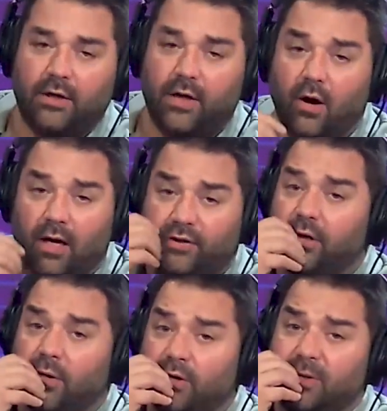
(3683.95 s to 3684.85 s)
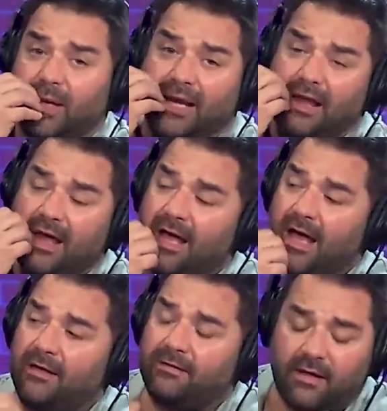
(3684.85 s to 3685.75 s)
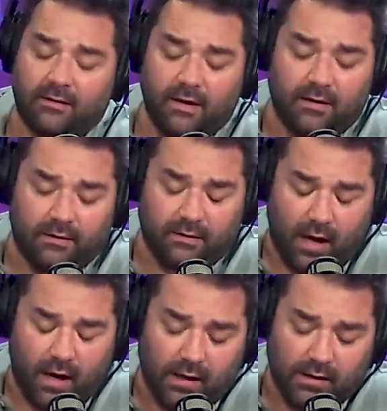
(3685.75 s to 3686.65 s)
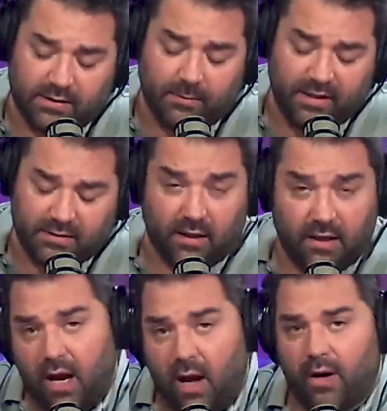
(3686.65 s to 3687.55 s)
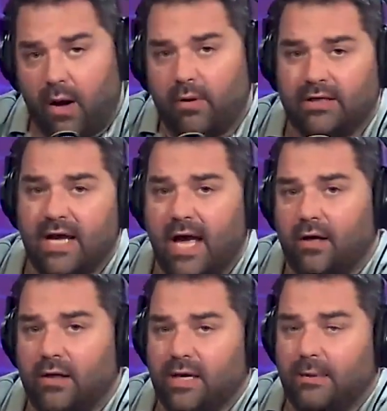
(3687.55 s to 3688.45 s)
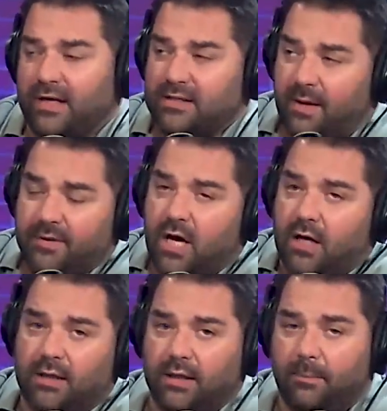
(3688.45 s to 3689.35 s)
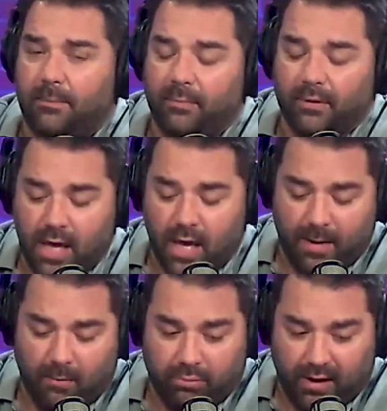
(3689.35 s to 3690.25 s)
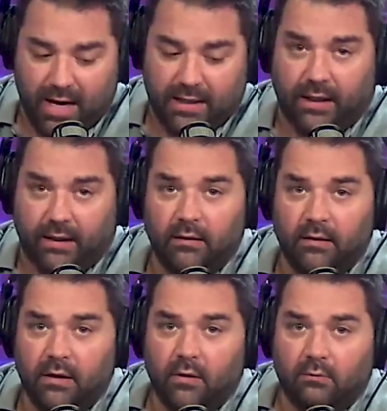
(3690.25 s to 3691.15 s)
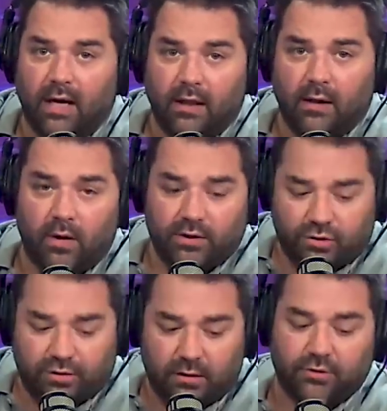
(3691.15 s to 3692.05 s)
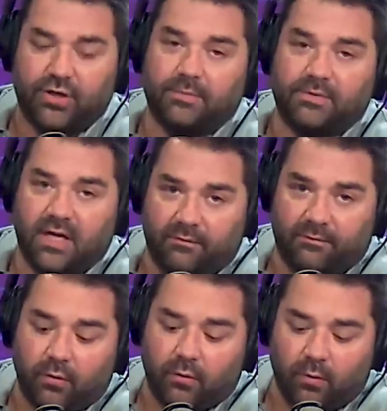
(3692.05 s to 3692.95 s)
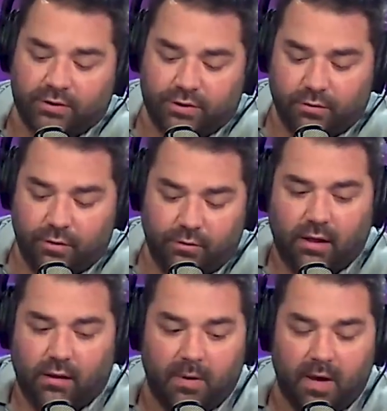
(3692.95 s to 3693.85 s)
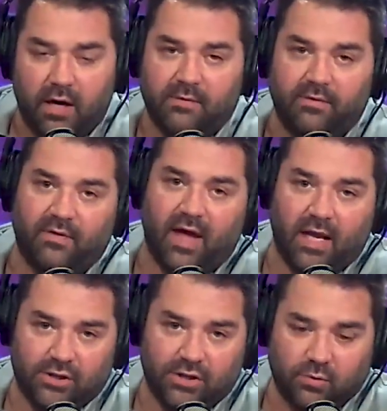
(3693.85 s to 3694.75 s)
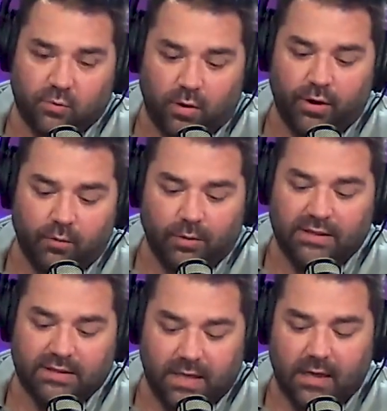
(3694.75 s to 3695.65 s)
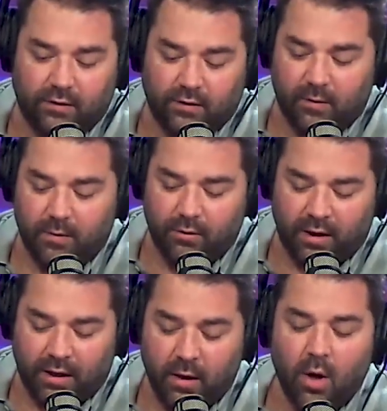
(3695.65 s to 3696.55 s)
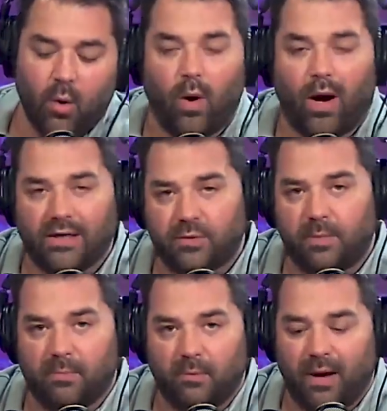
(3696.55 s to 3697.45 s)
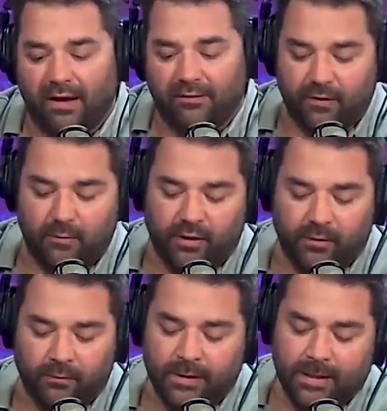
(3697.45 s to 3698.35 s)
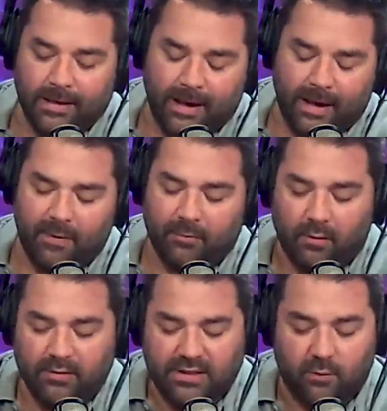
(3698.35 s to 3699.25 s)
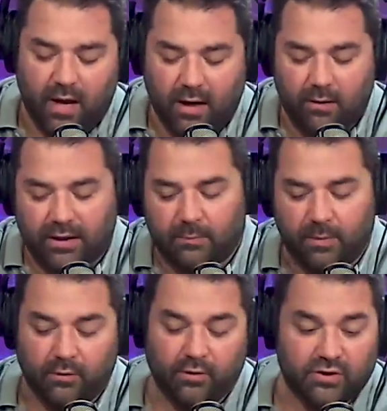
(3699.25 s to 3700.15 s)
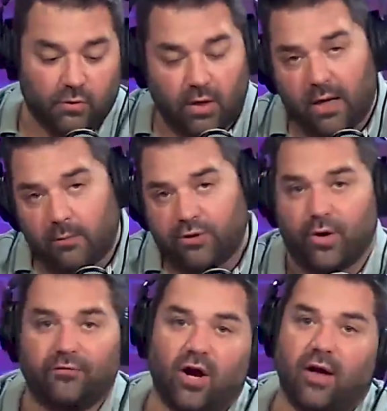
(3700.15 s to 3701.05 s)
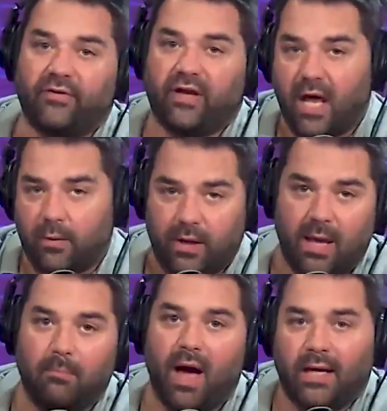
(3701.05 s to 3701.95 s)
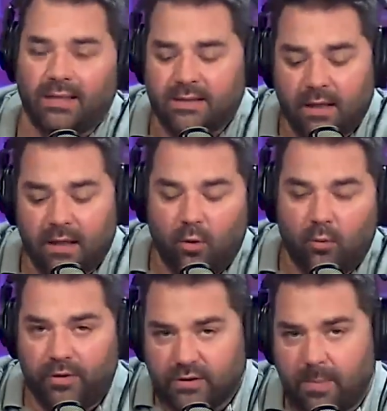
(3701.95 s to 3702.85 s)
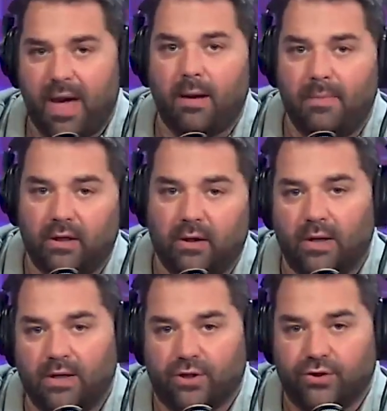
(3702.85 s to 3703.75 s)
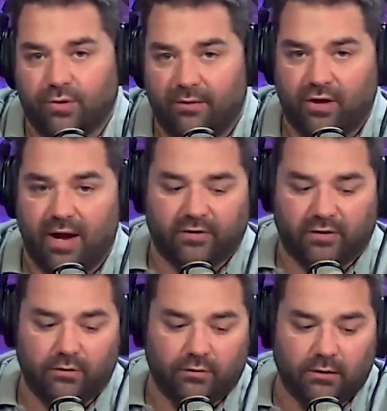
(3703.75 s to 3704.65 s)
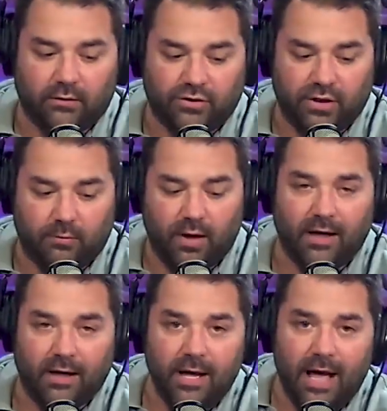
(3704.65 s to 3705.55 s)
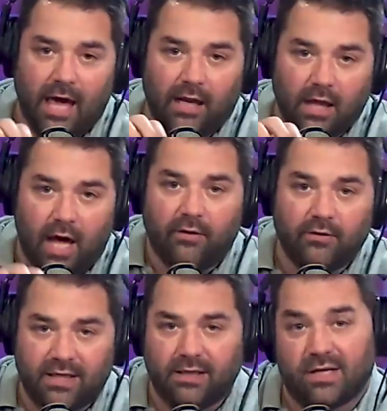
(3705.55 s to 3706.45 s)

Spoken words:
No, I do know what you mean. I think that some of this, I want to tag on something, because I've been talking to people a lot about branding, right? Like, what does your dealership stand for? What's your unique competitive advantages? Where do you really stand in the community? Why should people buy from you? And people are always like, well, how do I get people to the store? How do we drive traffic? How do we get bodies? Well, there's about 1 million ways you could drive traffic to your dealership, right? And a lot of those things